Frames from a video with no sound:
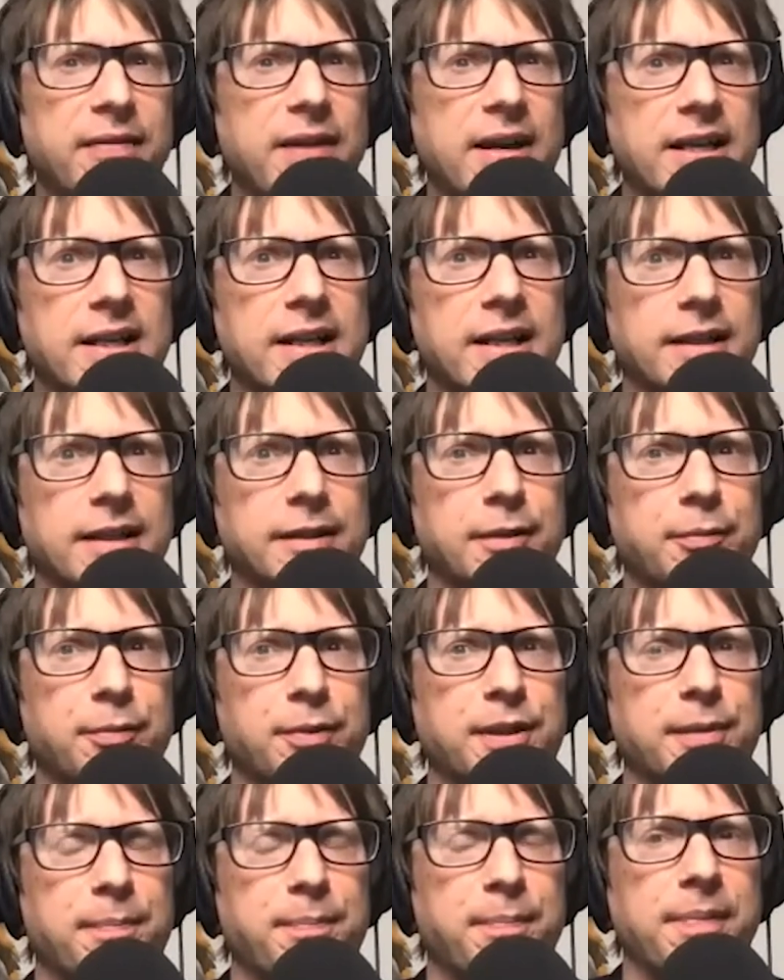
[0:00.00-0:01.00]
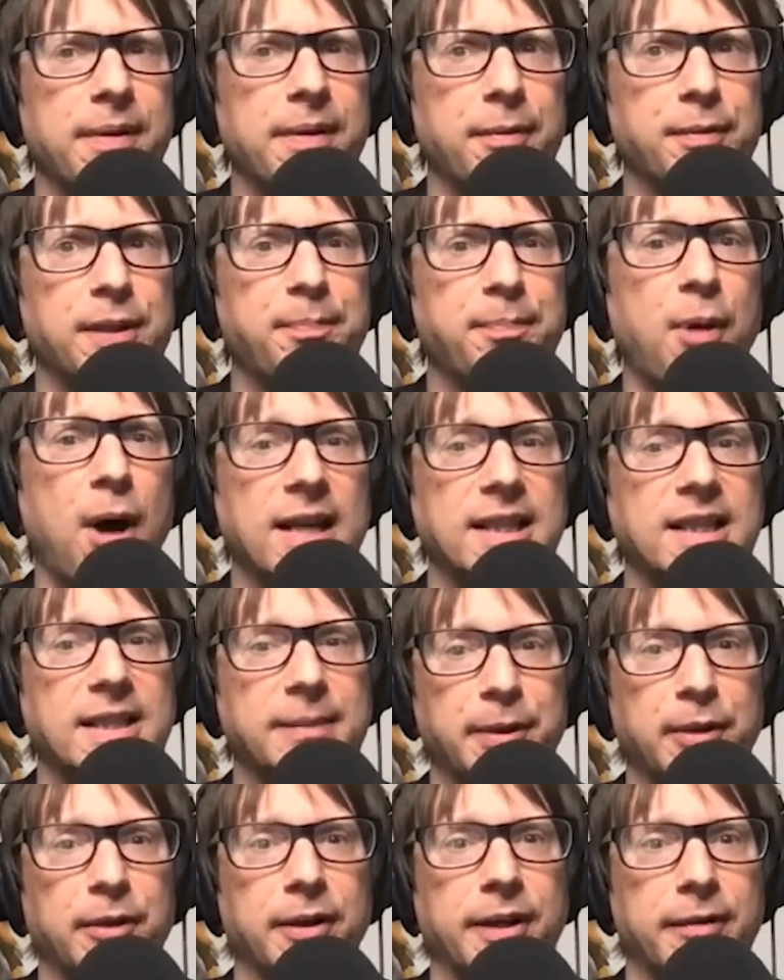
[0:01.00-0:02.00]
I, I believe I, I, it was a it was
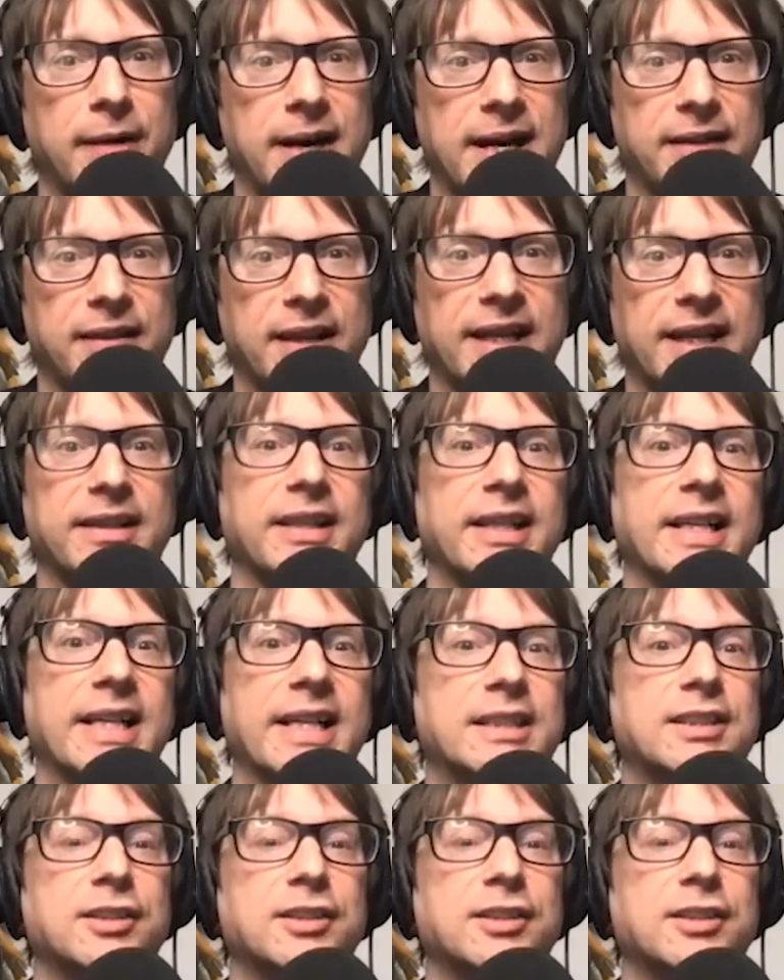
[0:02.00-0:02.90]
a possibility, right?